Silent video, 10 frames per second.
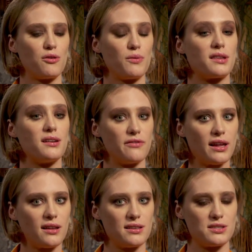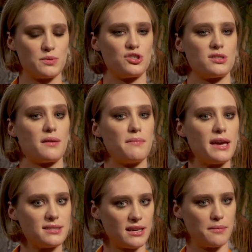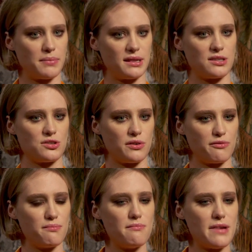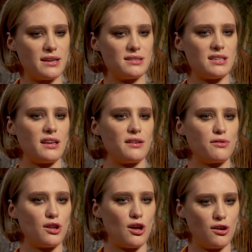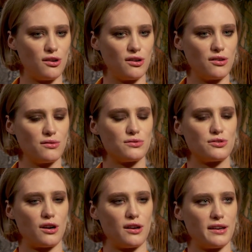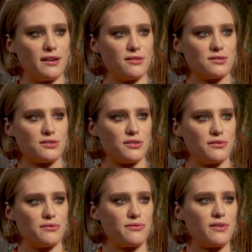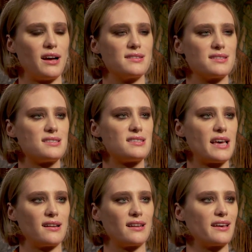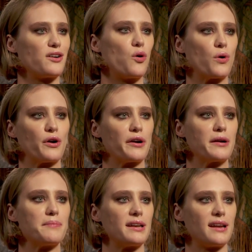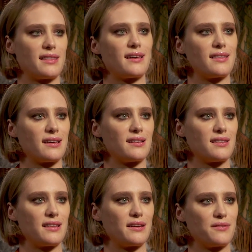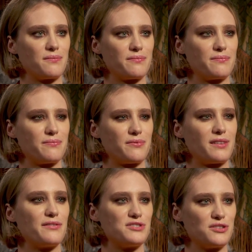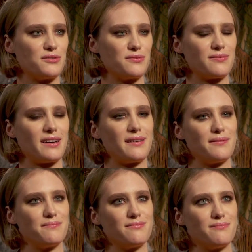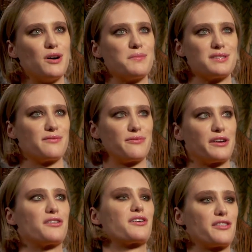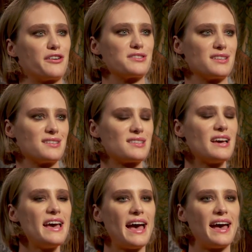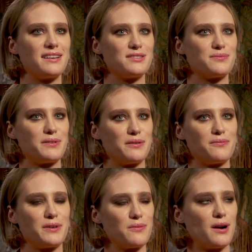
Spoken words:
what the novella is, which is amazing, but this sort of meditative, long, drawn-out, sort of unsettling horror, but nothing that gives you moments of real catharsis. And we